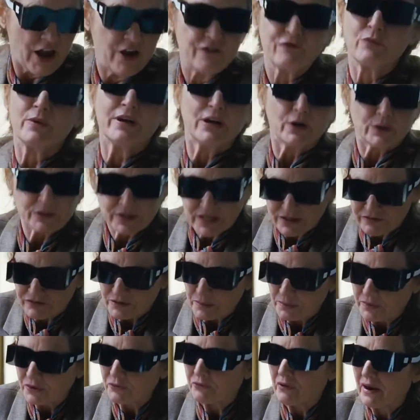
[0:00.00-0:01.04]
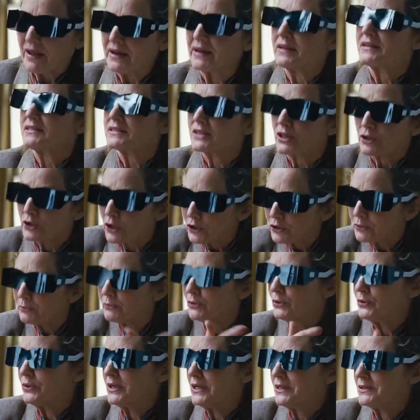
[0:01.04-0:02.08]
If we don't give them the ratings, they'll go to
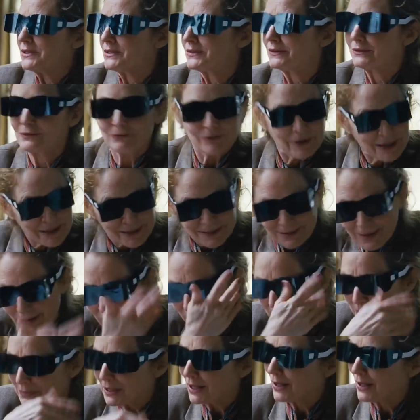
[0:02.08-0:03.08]
Moody's, right down the